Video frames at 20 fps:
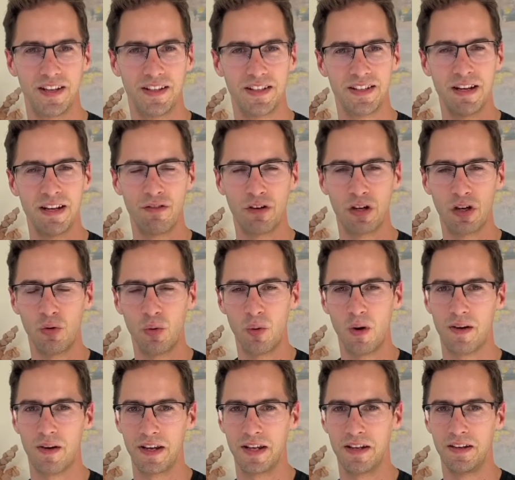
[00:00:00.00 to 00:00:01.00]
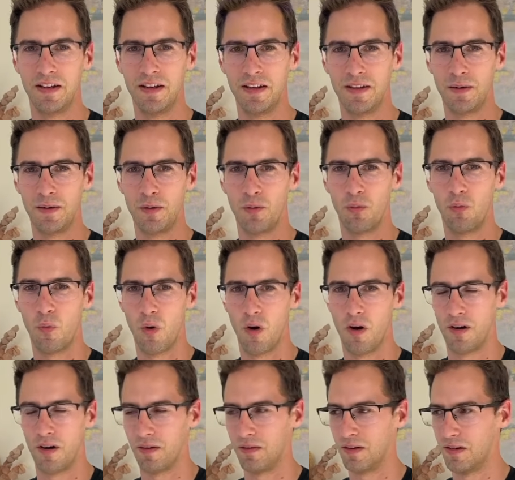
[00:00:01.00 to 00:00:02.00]
It's never quite what
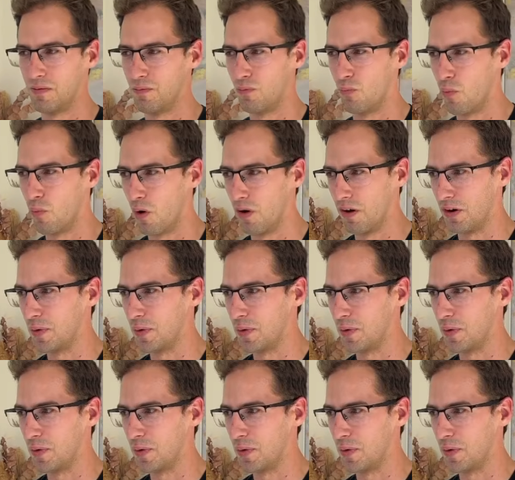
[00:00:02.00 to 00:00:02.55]
I want.